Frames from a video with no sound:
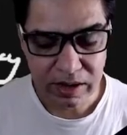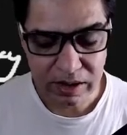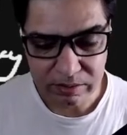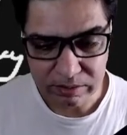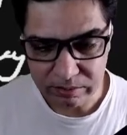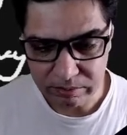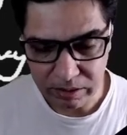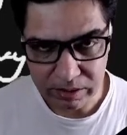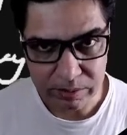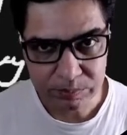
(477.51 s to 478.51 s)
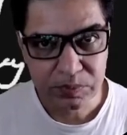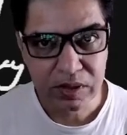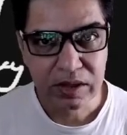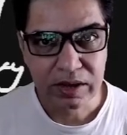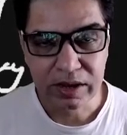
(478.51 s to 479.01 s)
occur.
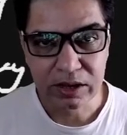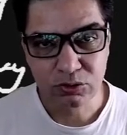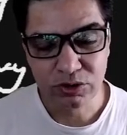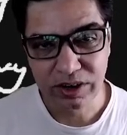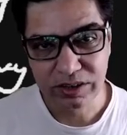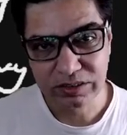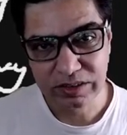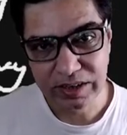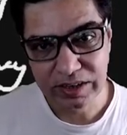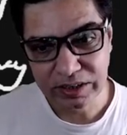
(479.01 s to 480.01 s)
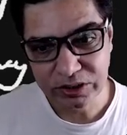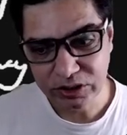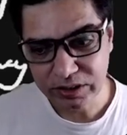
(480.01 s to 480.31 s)
Gastroenteritis again in children